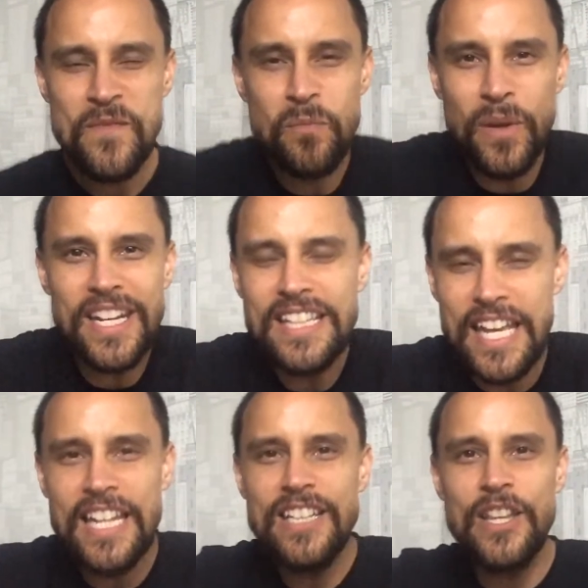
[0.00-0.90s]
But
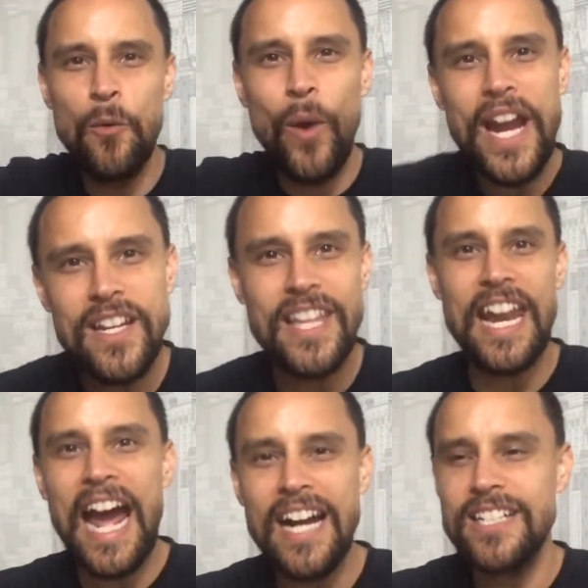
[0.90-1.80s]
in the way that
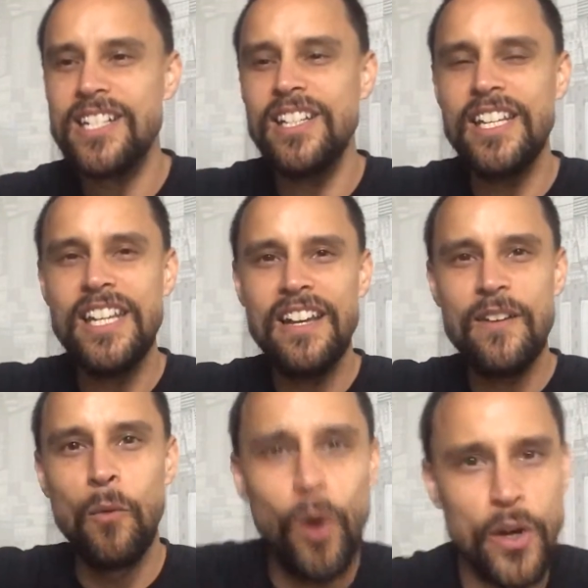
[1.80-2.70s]
actually
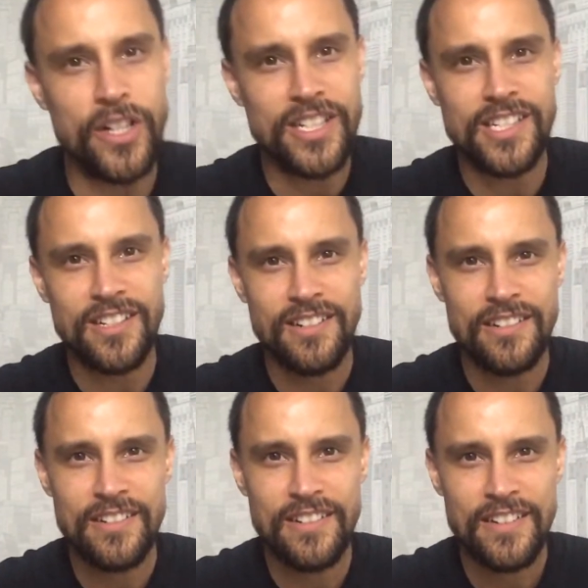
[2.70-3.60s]
works.
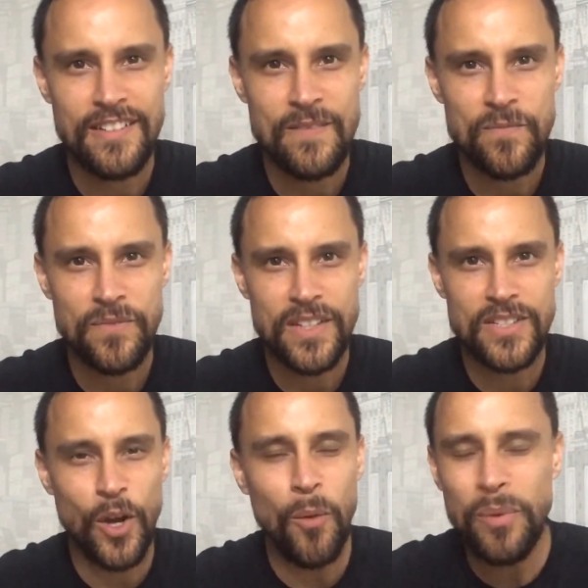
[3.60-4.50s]

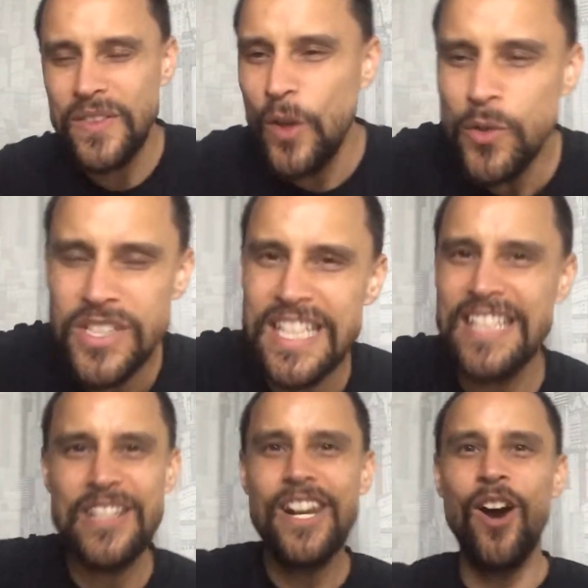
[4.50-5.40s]
So, but those,
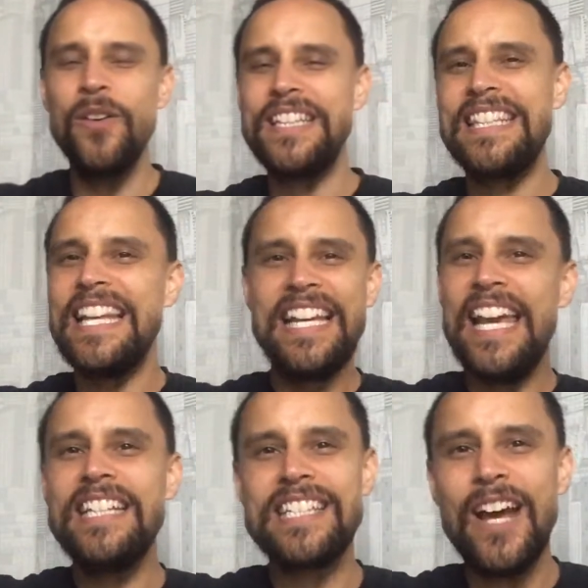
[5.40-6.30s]

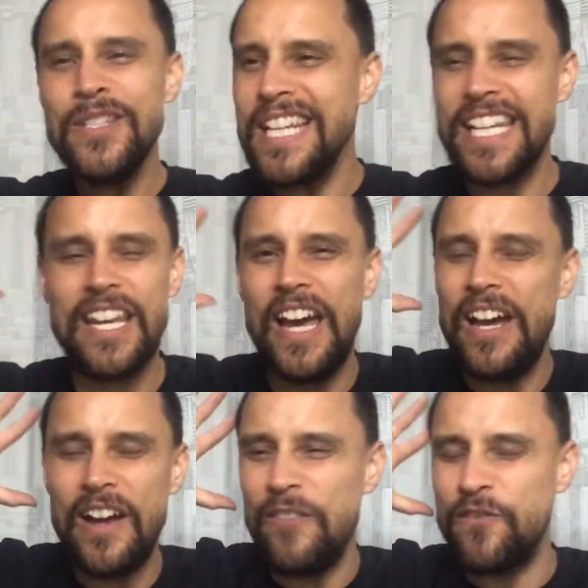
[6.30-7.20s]
it sounds like
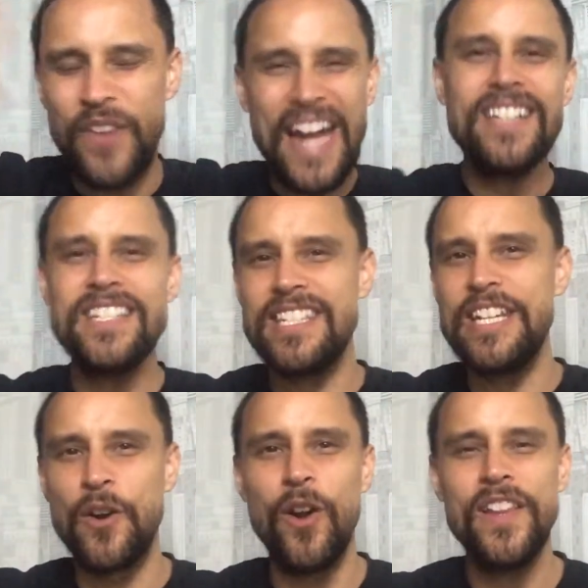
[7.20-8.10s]
a fantasy
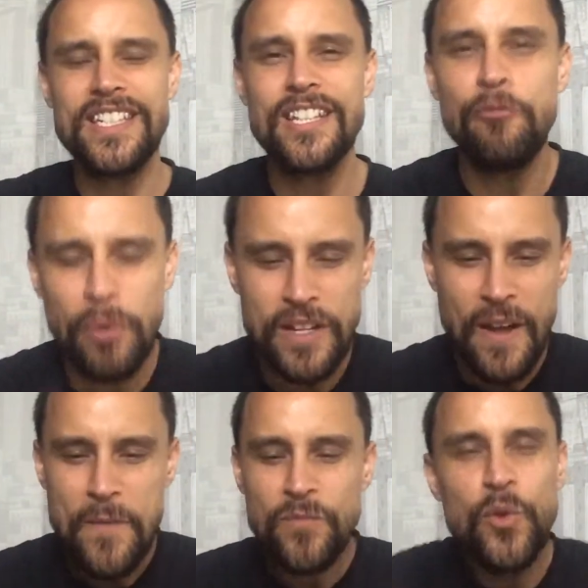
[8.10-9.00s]
or all that stuff, but
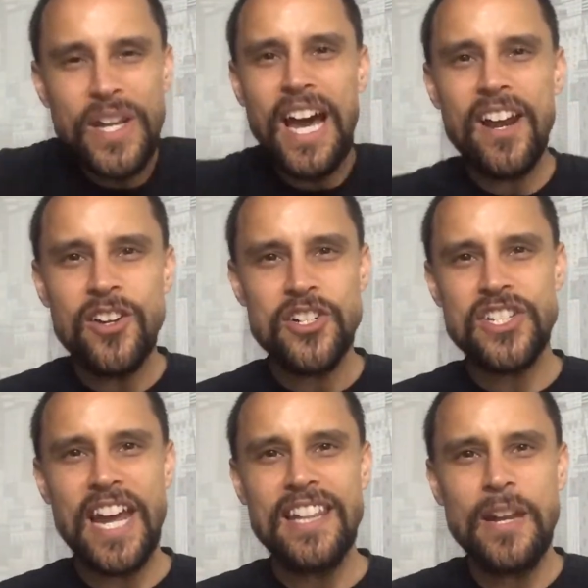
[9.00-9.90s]
we got to
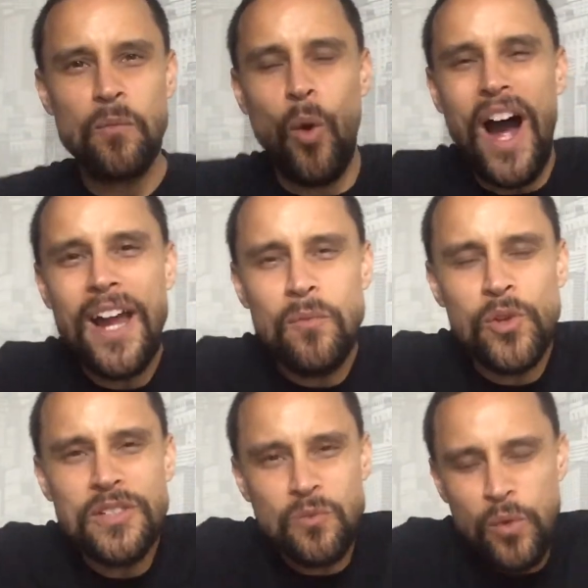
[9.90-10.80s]
understand that why
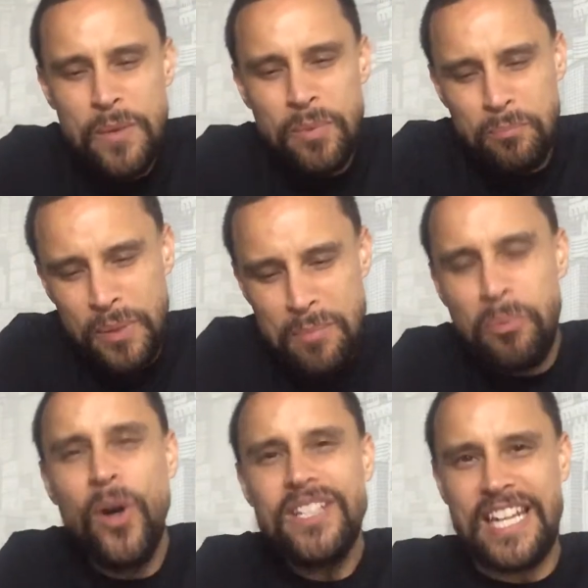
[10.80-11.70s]
would we be
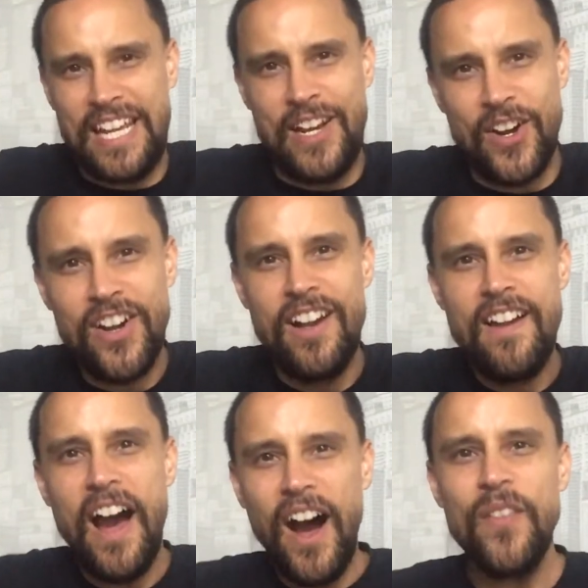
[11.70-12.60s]
put here
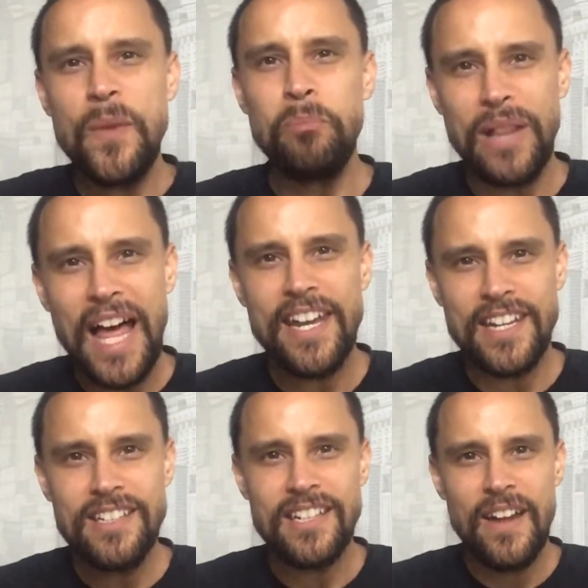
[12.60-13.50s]
on the
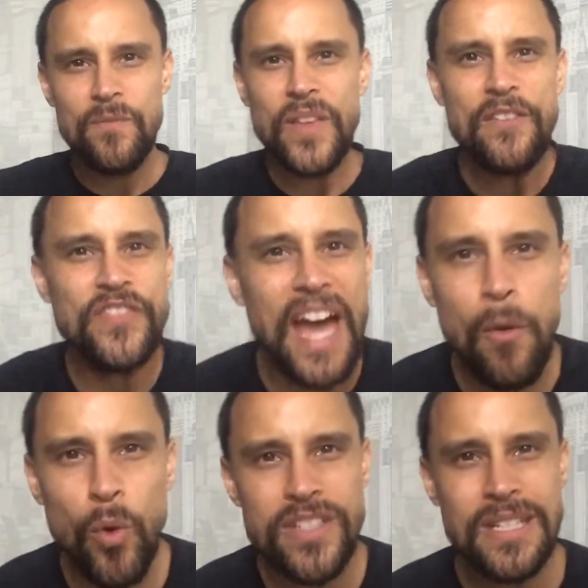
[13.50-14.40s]
planet if that
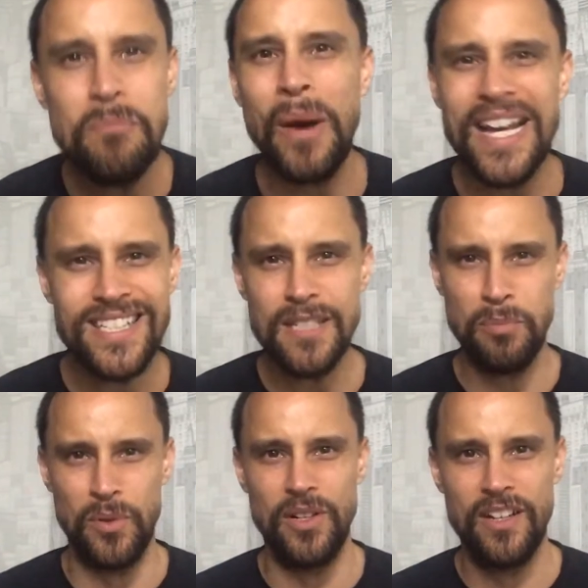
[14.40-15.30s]
wasn't
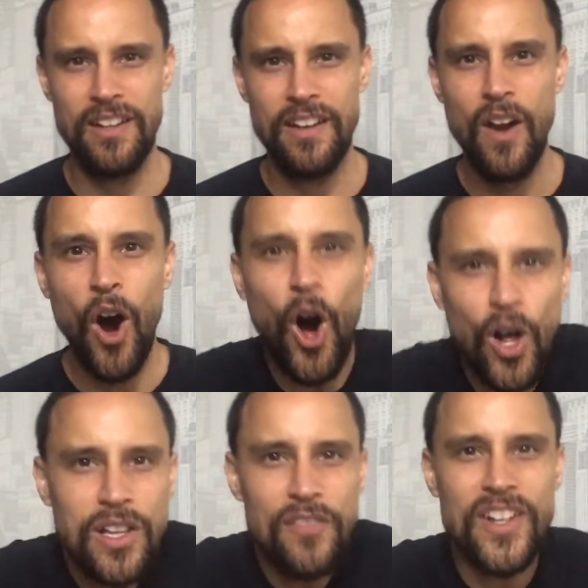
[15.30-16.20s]
possible?
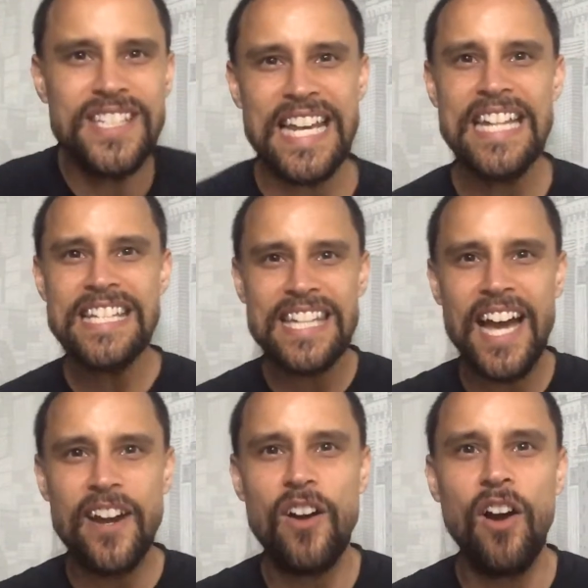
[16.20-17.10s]
All of us
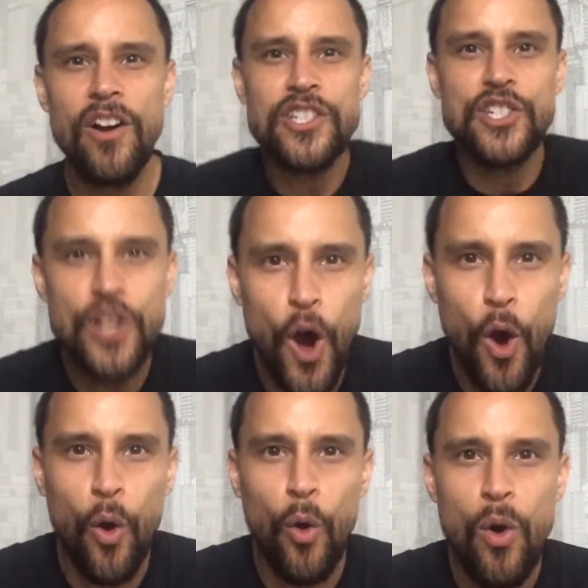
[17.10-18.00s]
inside our hearts
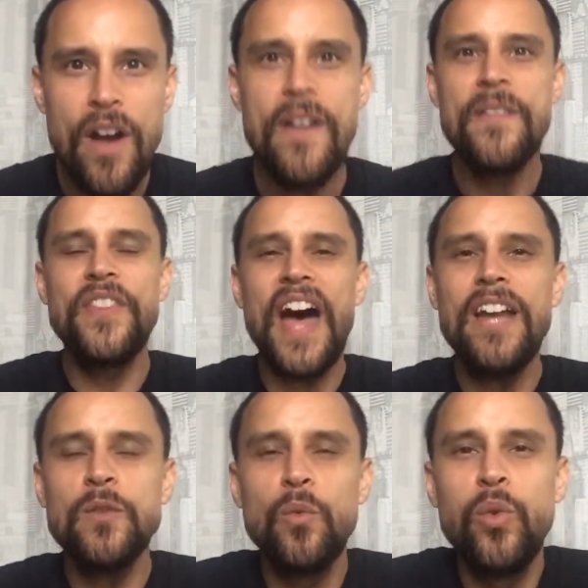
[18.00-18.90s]
know
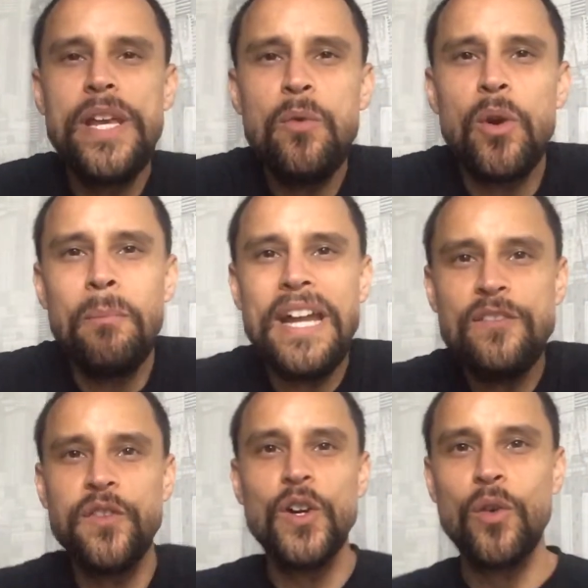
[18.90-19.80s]
that we were meant
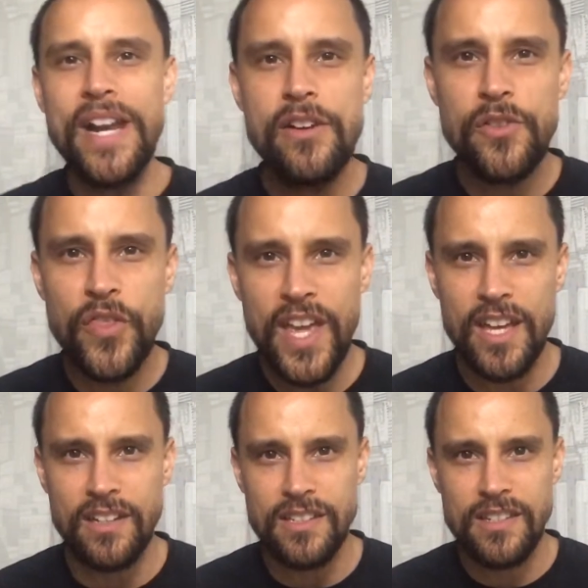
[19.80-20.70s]
for greater
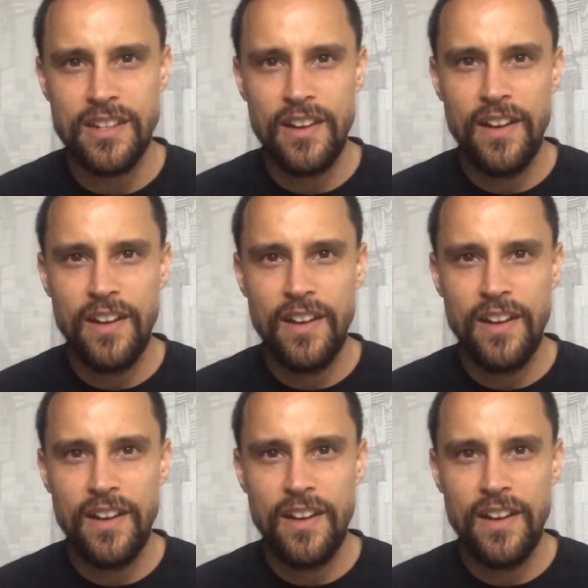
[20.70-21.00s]
things.